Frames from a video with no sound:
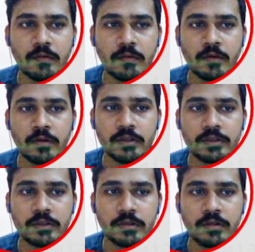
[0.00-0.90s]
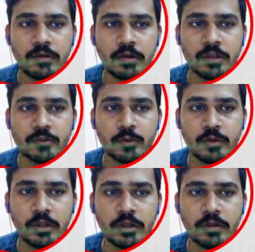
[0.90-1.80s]
there is
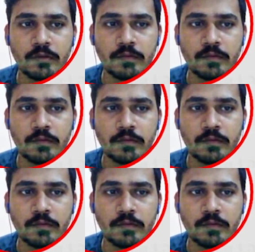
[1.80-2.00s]
transport layer.